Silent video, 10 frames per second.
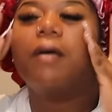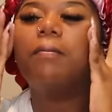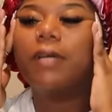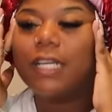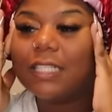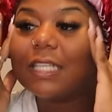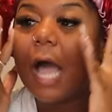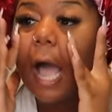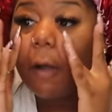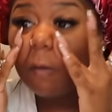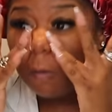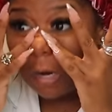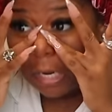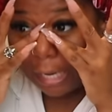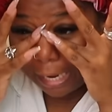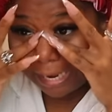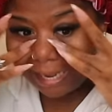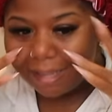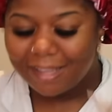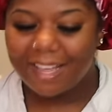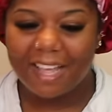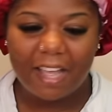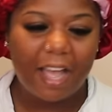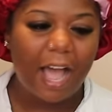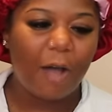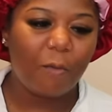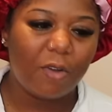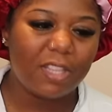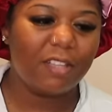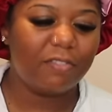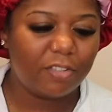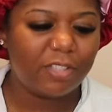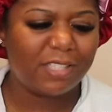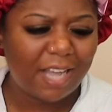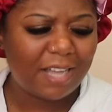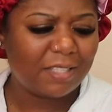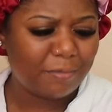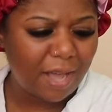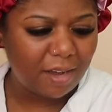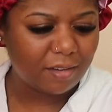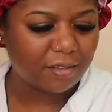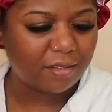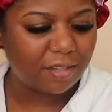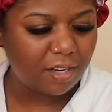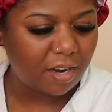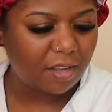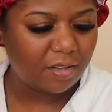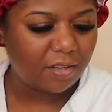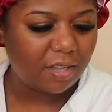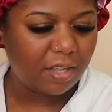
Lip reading: Because I want the full size bottle, you know?